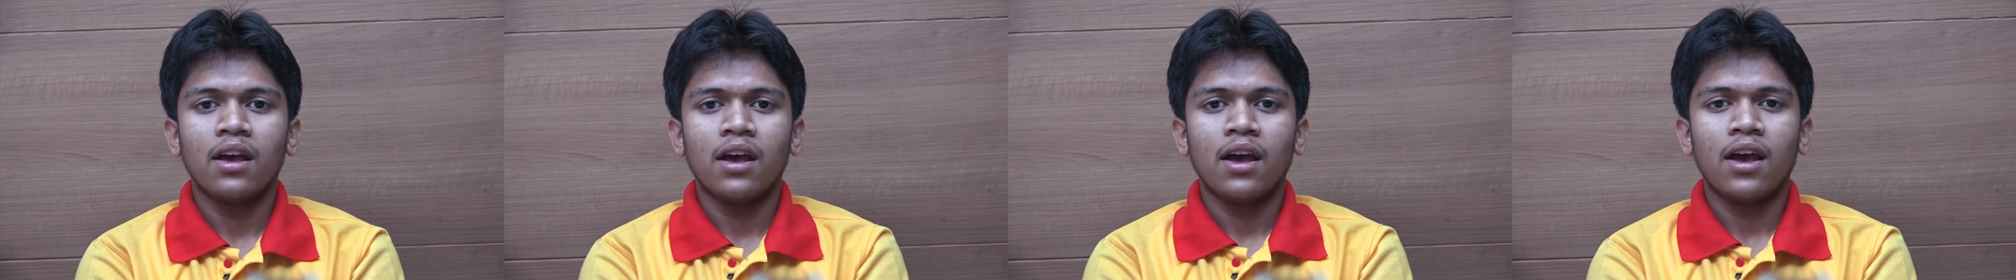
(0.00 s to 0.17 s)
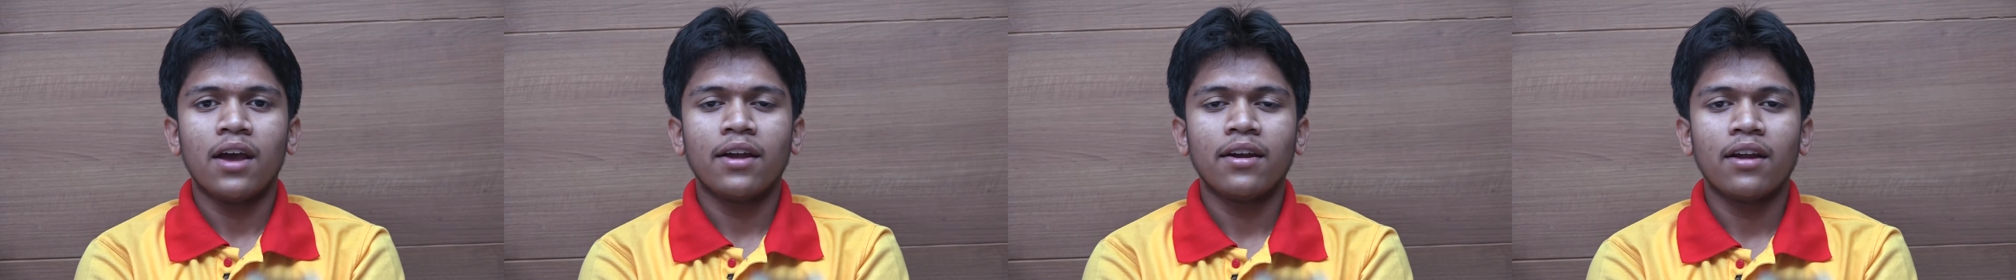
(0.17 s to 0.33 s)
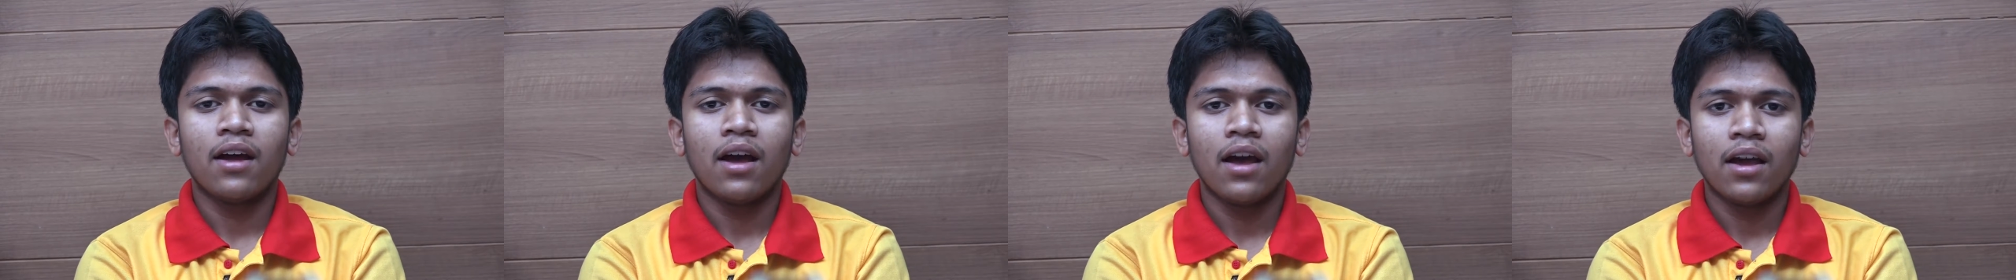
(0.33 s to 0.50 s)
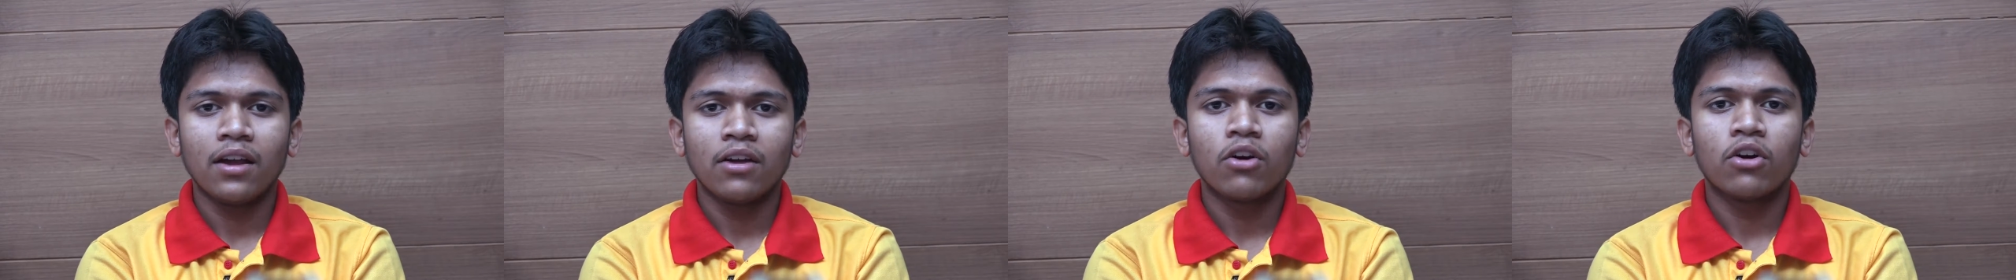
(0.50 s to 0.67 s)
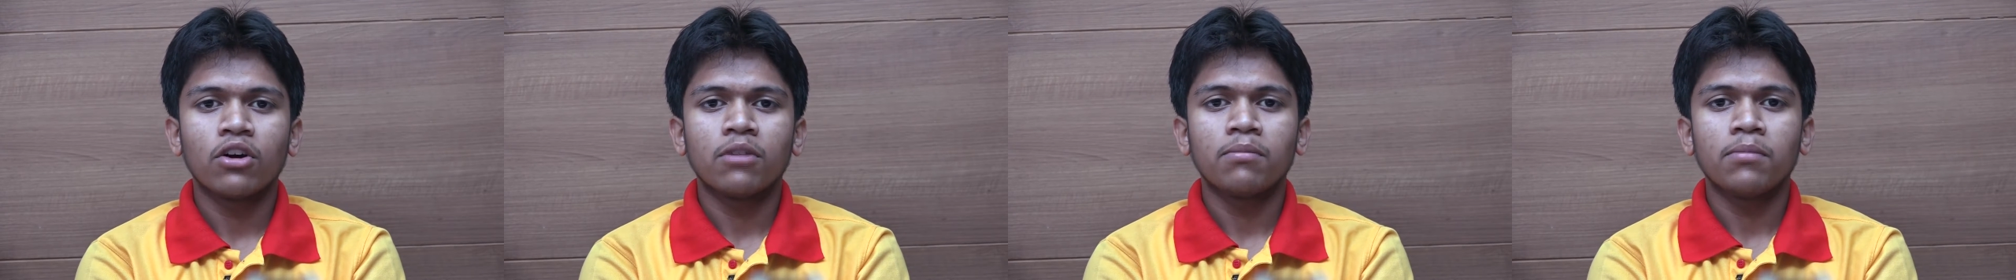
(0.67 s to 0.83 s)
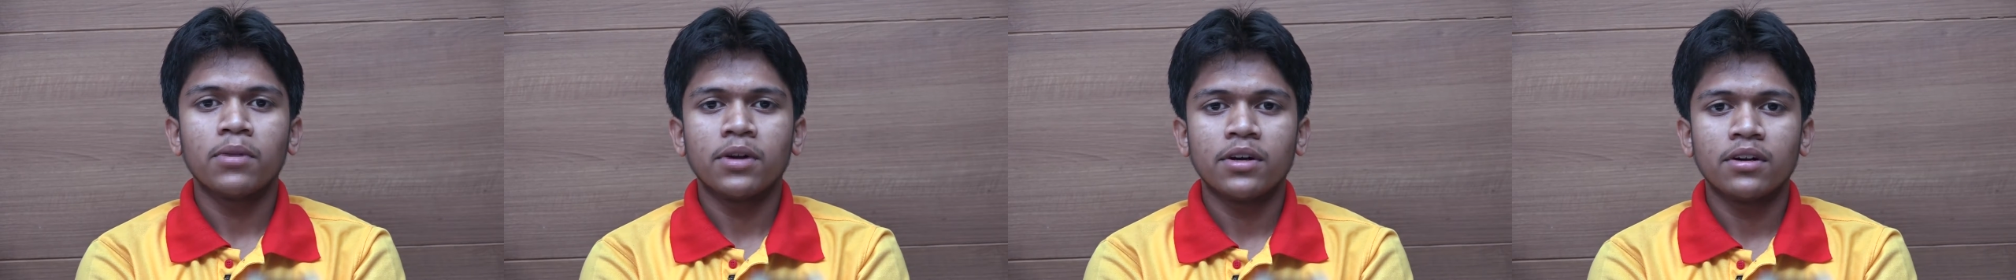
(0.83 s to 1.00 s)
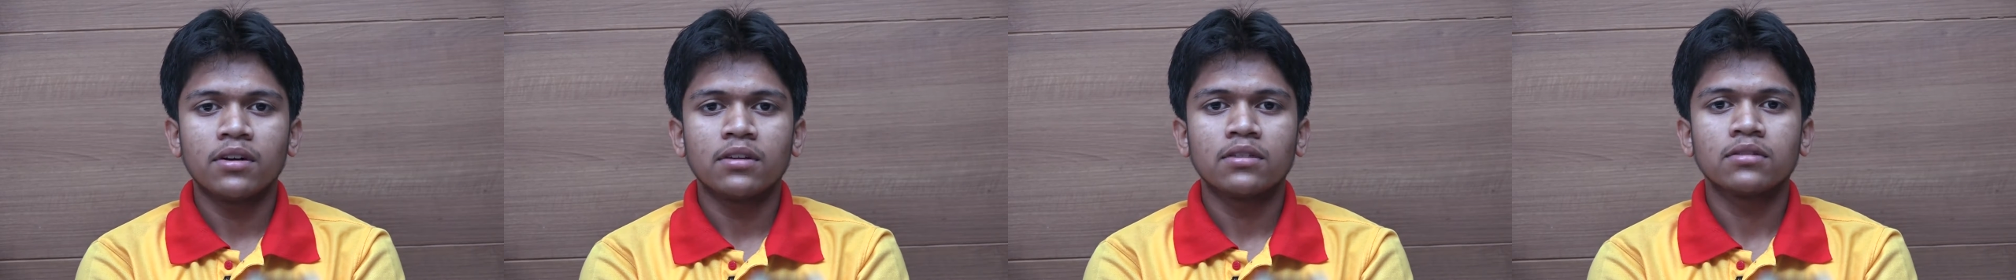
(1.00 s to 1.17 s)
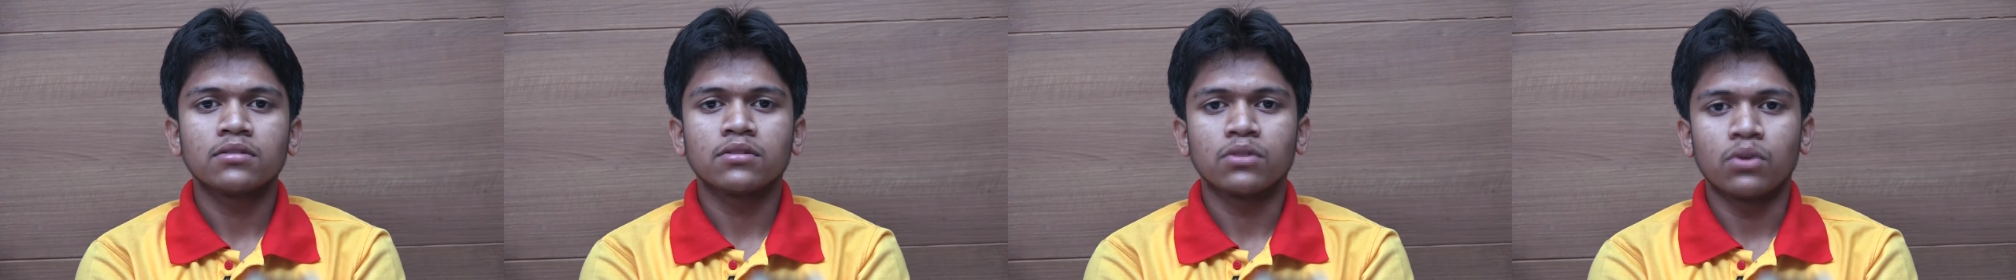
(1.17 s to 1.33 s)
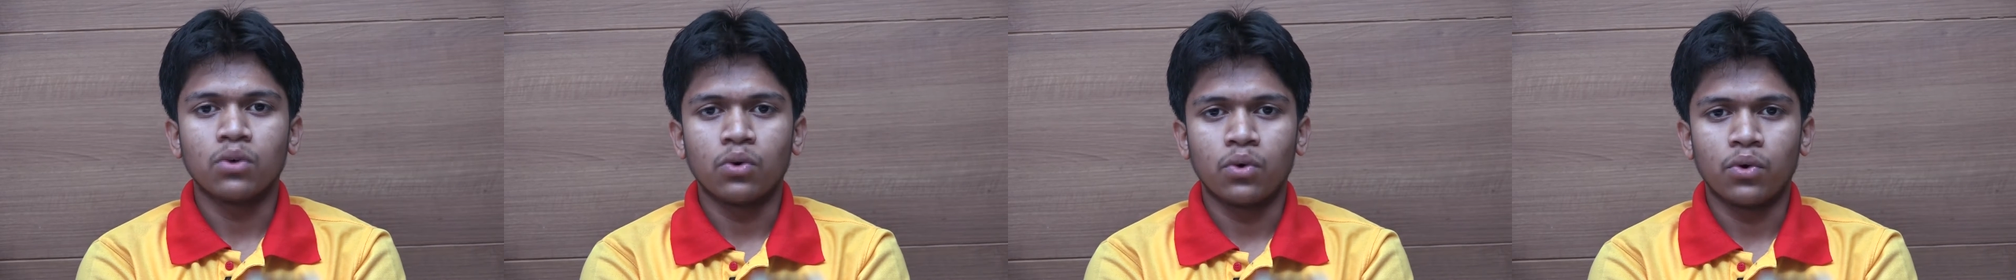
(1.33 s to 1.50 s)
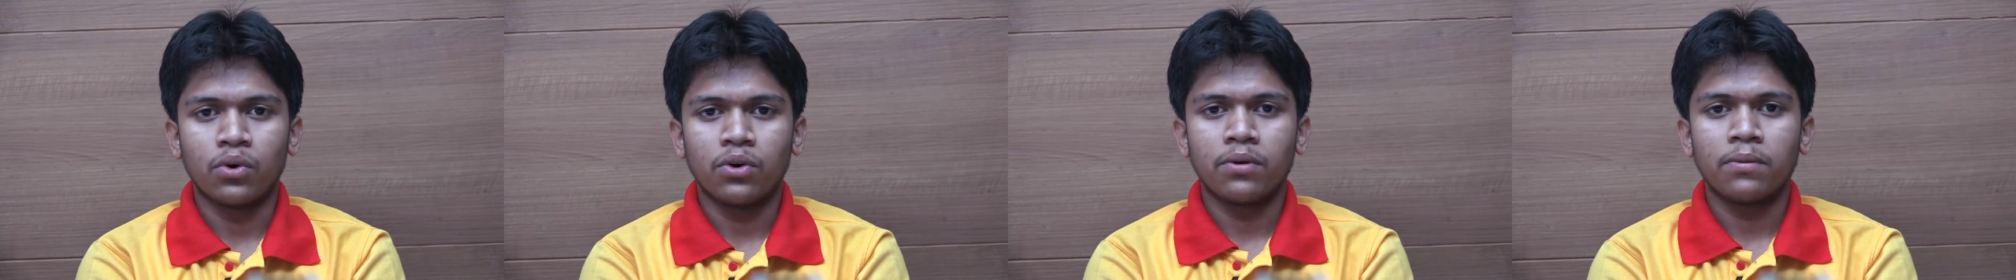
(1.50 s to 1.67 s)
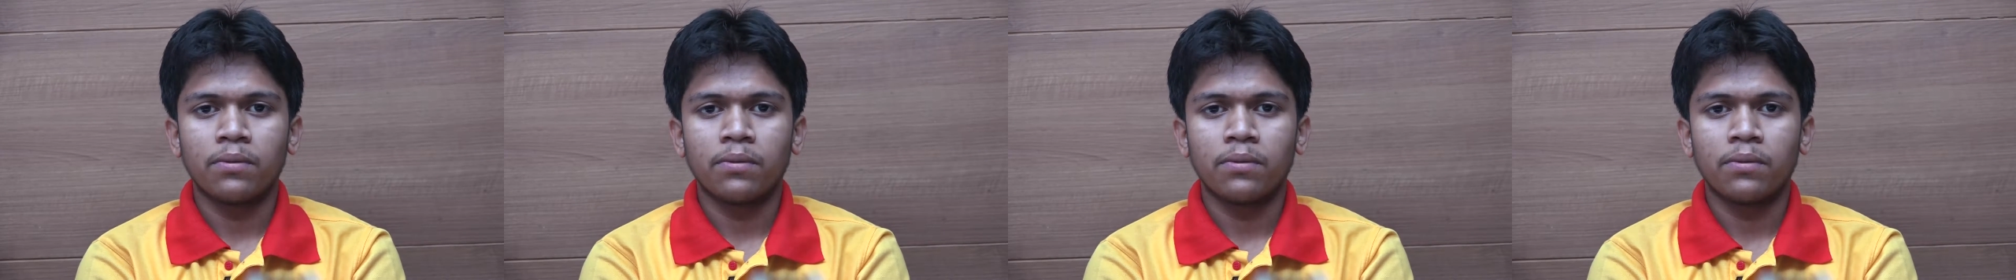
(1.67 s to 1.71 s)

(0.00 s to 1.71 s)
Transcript: and I got better score.